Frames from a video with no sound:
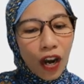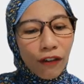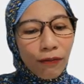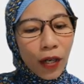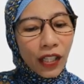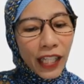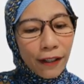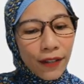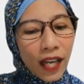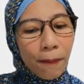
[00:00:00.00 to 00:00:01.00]
of
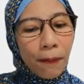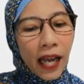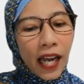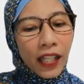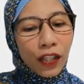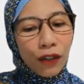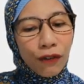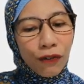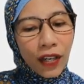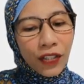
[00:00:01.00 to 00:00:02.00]
motifs applied to
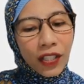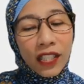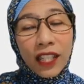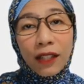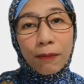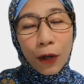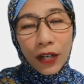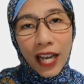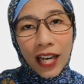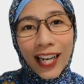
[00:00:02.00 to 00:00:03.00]
fashion
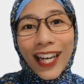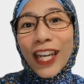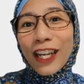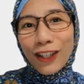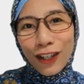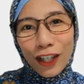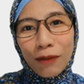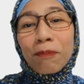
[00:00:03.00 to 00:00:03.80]
product include